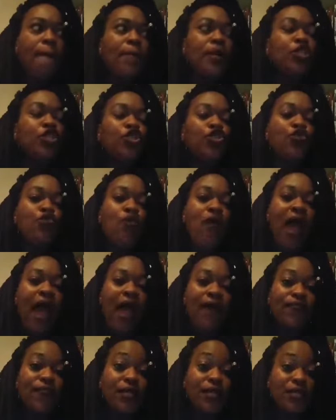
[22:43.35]
But you
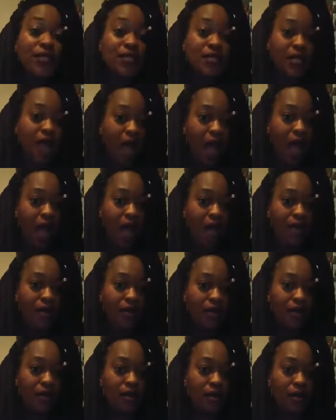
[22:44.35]
have to
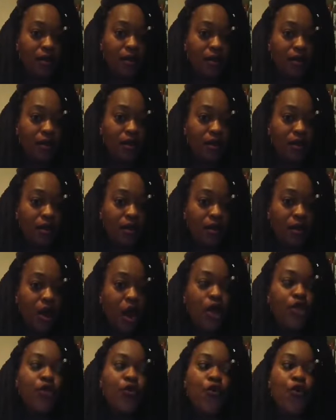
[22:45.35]
decide,
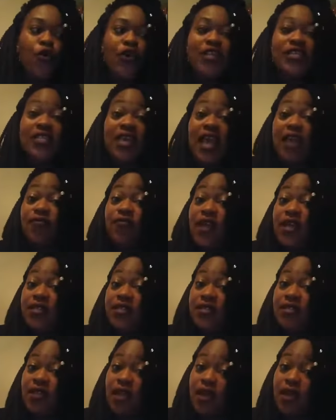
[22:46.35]
are you going to take
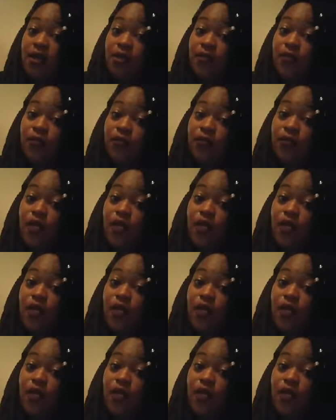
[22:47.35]
that step?